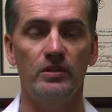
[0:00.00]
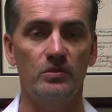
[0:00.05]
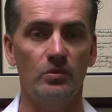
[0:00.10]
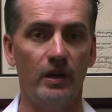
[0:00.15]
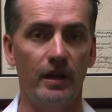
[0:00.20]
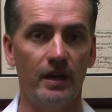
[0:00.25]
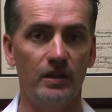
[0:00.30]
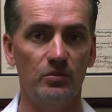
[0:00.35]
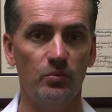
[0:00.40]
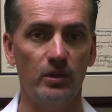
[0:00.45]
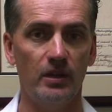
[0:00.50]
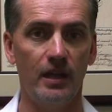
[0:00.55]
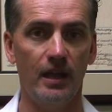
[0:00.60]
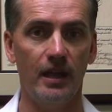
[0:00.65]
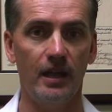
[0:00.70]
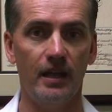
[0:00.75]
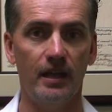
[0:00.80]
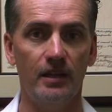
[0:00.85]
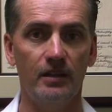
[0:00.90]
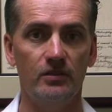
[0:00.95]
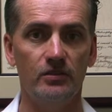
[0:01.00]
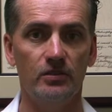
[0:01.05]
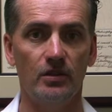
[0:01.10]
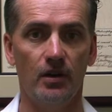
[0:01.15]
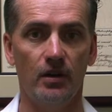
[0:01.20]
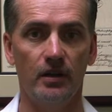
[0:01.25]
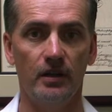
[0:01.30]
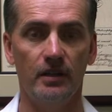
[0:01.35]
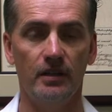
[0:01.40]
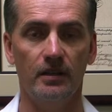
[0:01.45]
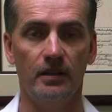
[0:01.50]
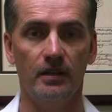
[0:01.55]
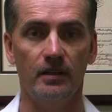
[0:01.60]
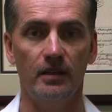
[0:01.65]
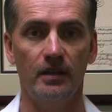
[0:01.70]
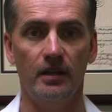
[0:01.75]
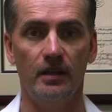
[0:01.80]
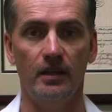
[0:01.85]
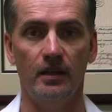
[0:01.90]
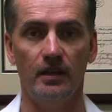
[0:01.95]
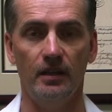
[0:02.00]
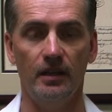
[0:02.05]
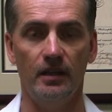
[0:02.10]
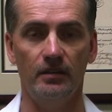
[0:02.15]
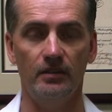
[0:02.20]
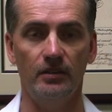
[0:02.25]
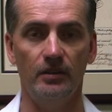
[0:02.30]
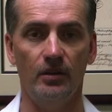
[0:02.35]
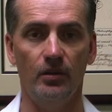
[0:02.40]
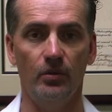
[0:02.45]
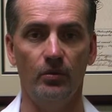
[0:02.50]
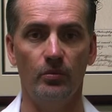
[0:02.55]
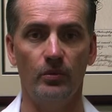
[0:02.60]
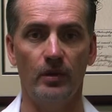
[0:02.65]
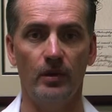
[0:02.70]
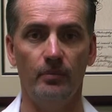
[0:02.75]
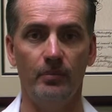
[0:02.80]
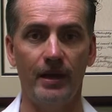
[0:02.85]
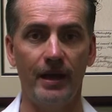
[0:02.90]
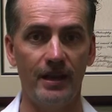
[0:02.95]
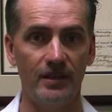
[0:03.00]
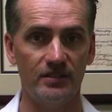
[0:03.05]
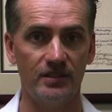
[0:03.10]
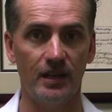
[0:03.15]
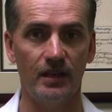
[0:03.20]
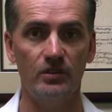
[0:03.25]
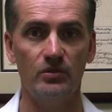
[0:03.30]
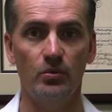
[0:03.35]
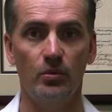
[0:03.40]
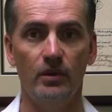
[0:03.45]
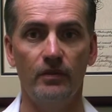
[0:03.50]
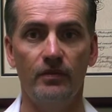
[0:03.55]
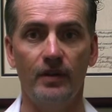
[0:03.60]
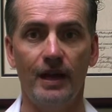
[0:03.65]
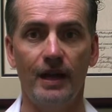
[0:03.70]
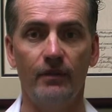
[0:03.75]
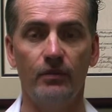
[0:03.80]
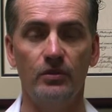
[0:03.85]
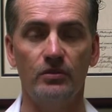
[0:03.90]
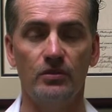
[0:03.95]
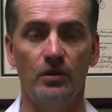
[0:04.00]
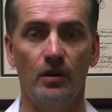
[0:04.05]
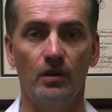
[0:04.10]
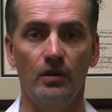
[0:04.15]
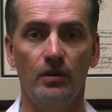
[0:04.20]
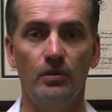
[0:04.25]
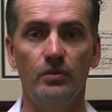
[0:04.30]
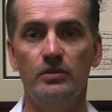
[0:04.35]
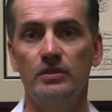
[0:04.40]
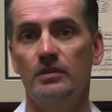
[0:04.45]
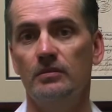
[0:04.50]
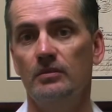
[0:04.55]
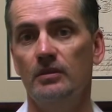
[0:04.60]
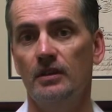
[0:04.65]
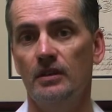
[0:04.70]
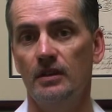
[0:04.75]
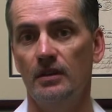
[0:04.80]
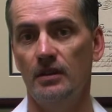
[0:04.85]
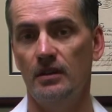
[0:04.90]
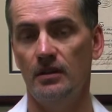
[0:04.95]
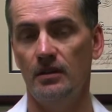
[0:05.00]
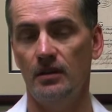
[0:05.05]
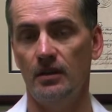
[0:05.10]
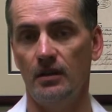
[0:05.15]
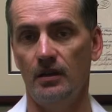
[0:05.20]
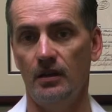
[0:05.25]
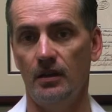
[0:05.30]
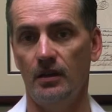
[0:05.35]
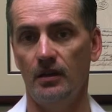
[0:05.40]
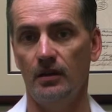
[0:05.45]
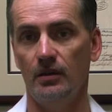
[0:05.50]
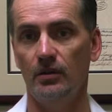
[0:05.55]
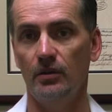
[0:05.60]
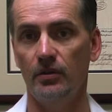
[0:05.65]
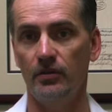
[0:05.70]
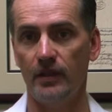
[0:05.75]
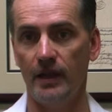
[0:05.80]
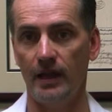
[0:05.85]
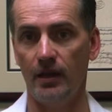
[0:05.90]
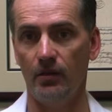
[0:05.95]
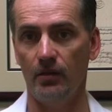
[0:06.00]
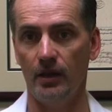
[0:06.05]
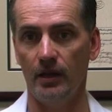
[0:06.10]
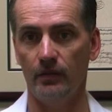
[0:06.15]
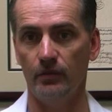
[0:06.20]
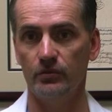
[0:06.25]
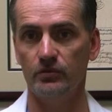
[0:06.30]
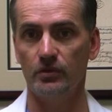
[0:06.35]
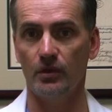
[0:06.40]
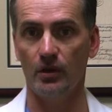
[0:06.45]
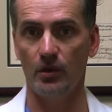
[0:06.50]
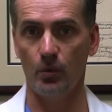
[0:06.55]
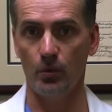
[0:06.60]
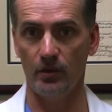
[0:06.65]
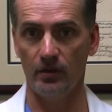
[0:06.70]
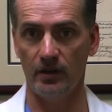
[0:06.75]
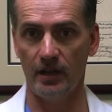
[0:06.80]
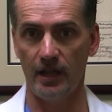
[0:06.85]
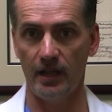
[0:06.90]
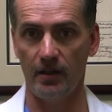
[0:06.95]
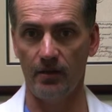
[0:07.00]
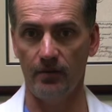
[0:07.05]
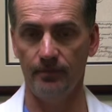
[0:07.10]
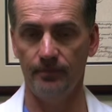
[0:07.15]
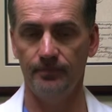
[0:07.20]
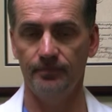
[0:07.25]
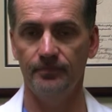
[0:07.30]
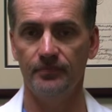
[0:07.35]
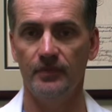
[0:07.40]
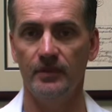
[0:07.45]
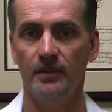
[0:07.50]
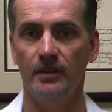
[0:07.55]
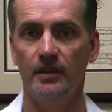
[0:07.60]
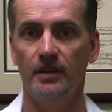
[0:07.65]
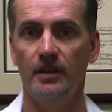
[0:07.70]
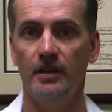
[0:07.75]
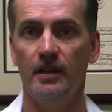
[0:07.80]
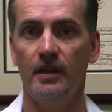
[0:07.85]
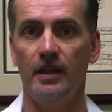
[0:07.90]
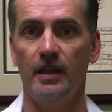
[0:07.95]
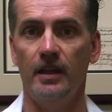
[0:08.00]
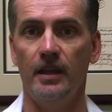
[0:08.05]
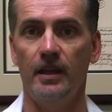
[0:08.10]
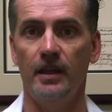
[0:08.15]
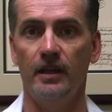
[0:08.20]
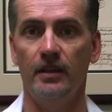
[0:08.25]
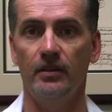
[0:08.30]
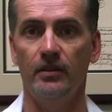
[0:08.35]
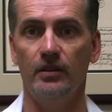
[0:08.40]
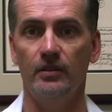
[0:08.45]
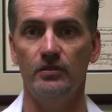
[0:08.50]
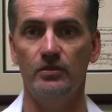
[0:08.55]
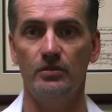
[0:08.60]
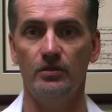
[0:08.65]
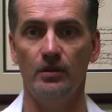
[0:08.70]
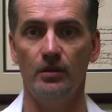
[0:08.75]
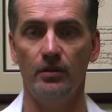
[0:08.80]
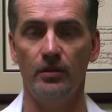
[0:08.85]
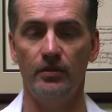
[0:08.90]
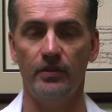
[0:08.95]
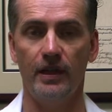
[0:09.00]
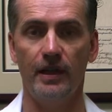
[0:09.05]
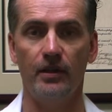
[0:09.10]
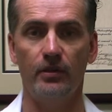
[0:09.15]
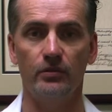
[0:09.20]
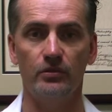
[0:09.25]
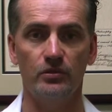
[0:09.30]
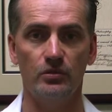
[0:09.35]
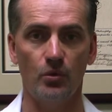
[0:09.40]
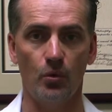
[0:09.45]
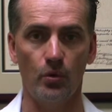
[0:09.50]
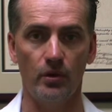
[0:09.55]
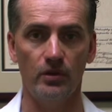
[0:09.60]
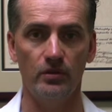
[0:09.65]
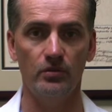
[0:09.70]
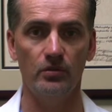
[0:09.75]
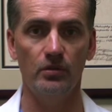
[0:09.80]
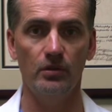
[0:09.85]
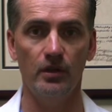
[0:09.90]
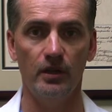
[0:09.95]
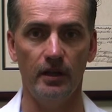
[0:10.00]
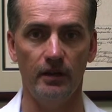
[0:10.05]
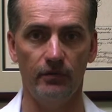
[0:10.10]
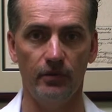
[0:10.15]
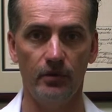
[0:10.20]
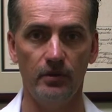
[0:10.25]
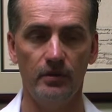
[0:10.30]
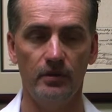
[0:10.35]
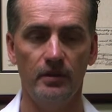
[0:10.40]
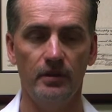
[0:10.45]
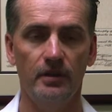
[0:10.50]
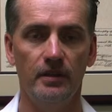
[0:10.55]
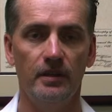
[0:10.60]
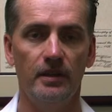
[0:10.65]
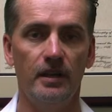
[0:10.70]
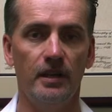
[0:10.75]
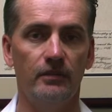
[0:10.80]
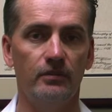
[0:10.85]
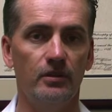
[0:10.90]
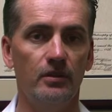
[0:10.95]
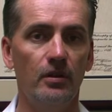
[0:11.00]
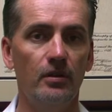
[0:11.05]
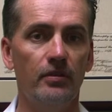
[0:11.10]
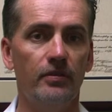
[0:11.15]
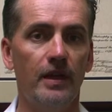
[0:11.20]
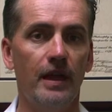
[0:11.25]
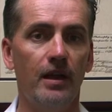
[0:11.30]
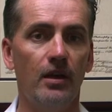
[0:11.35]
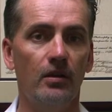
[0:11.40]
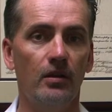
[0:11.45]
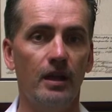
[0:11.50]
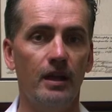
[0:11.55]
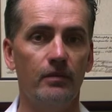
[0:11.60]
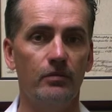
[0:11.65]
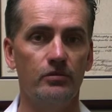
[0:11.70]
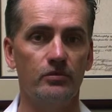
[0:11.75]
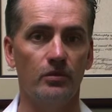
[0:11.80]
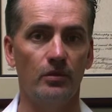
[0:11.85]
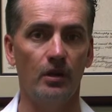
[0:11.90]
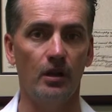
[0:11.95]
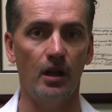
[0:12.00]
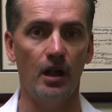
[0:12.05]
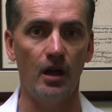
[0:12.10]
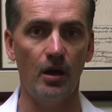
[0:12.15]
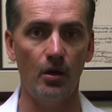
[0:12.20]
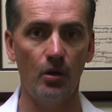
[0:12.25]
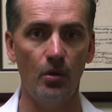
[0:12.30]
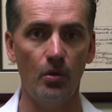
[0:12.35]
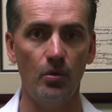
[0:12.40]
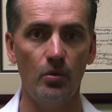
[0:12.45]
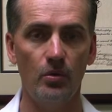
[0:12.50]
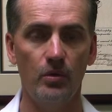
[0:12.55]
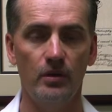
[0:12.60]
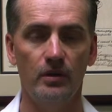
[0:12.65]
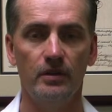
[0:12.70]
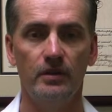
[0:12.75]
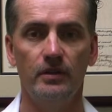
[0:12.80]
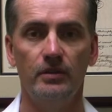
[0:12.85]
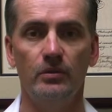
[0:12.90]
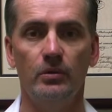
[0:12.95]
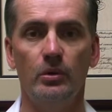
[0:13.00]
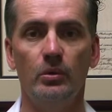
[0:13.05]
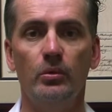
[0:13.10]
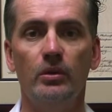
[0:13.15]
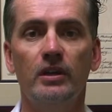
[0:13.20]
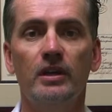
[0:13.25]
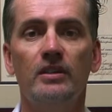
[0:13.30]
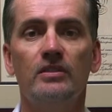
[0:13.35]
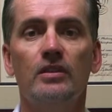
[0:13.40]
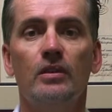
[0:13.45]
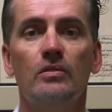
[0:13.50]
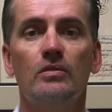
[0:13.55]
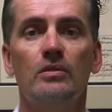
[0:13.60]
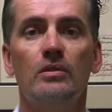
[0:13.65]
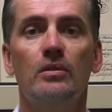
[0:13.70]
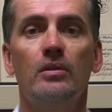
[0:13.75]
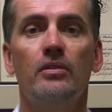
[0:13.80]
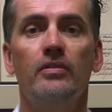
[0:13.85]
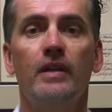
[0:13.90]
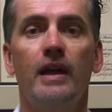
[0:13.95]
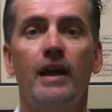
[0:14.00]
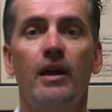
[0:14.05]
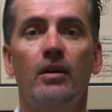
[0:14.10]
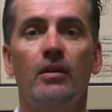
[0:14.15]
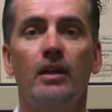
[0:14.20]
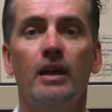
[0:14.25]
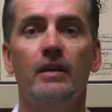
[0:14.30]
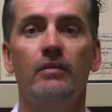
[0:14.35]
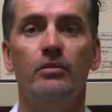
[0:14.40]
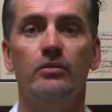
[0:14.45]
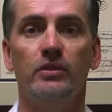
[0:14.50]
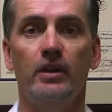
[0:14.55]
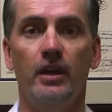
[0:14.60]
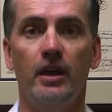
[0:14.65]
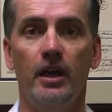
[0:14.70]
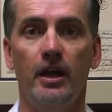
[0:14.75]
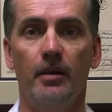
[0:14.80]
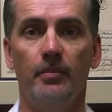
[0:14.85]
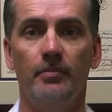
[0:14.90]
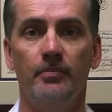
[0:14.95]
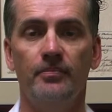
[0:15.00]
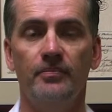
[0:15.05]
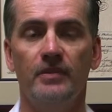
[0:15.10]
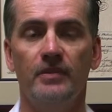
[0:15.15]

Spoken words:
as we age, starting, past age 25, we start losing glutathione levels start going down. And this glutathione is stored in your liver. If your glutathione levels are low, we want to get those glutathione levels up,